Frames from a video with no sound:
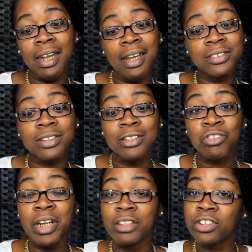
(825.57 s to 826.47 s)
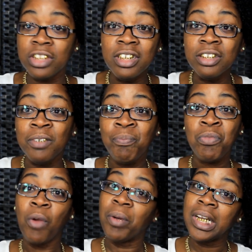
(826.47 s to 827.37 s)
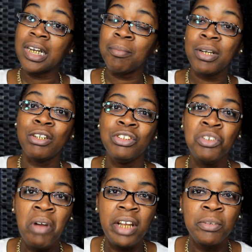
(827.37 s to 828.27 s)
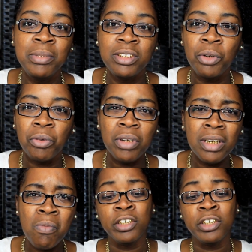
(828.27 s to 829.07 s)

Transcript: I'm actually trying to chill with eating, because you know how you be so greedy.